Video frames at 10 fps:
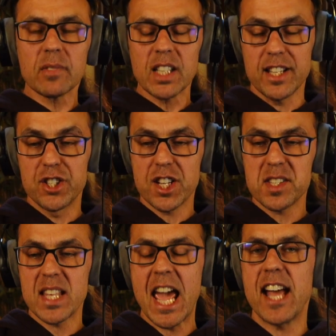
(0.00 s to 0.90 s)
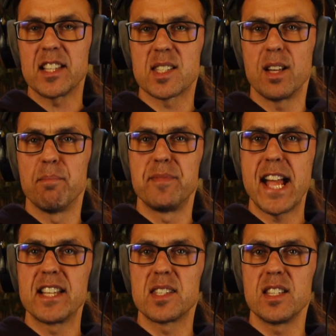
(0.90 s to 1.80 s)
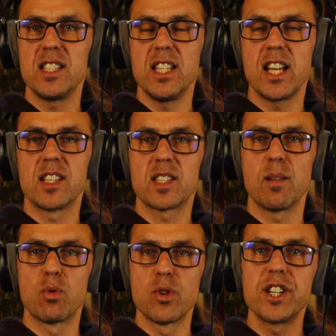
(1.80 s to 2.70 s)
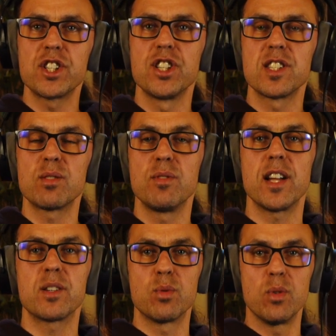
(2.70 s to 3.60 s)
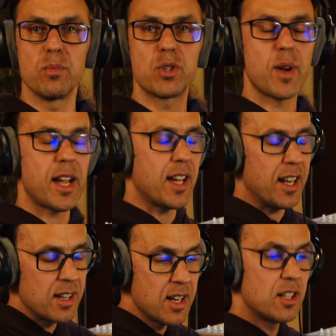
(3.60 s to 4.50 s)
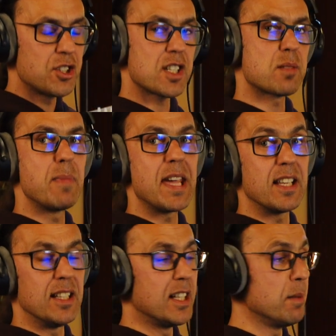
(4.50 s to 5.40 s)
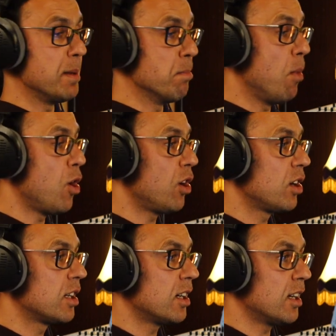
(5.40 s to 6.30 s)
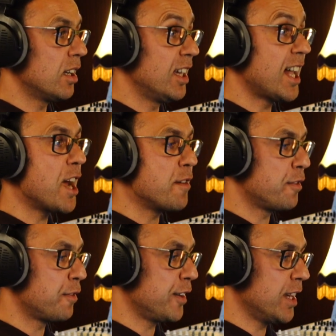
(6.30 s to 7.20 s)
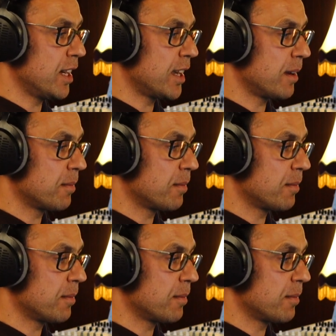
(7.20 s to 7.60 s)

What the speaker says: and just add some density and some richness to that room track and just make it a little bit more live feeling.